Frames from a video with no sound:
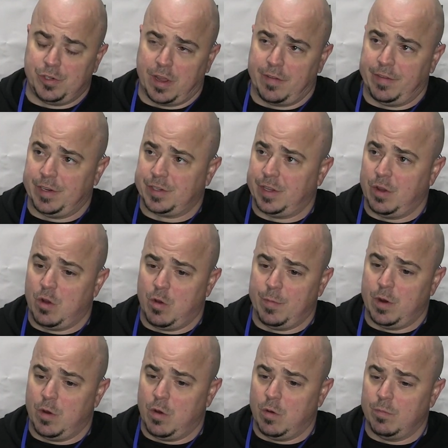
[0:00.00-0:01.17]
Obviously, home and
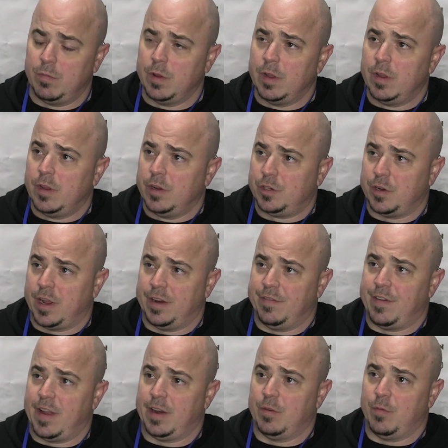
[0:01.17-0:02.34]
home, trying to
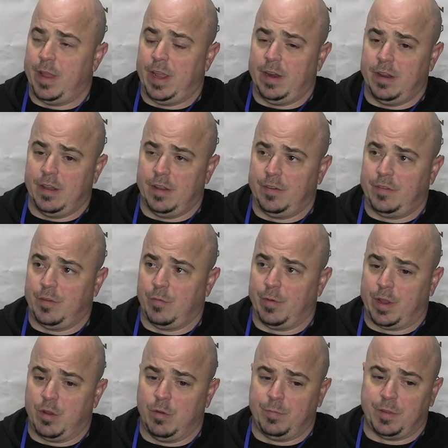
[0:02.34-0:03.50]
find a way to
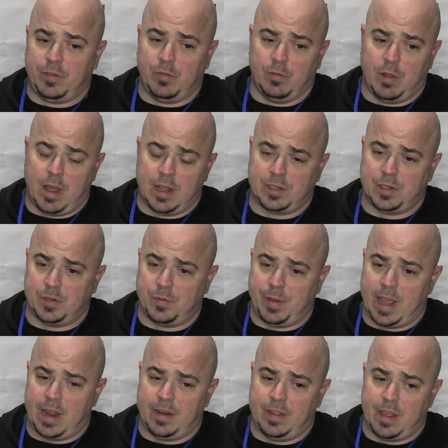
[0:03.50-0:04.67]
recoup the 2 losses we
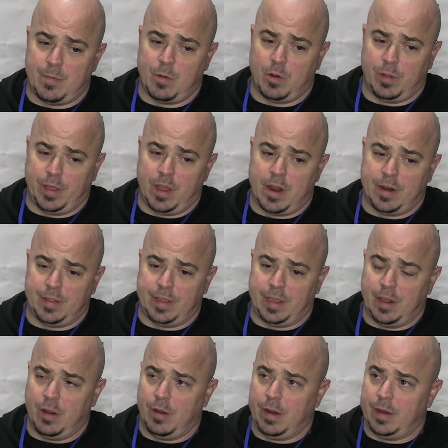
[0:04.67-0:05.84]
had to them early on in the
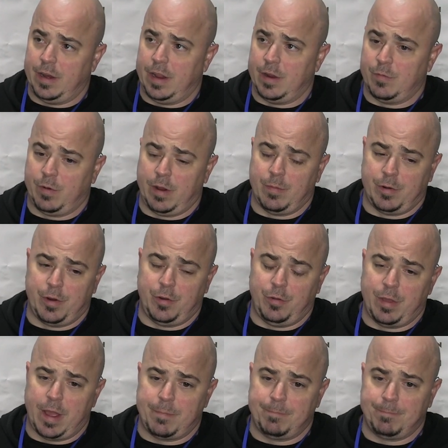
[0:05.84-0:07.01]
year, and we were able to do
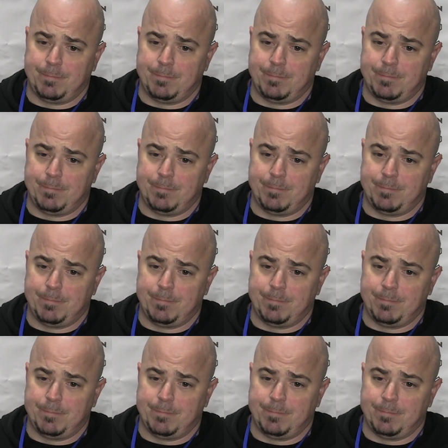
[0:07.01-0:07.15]
that.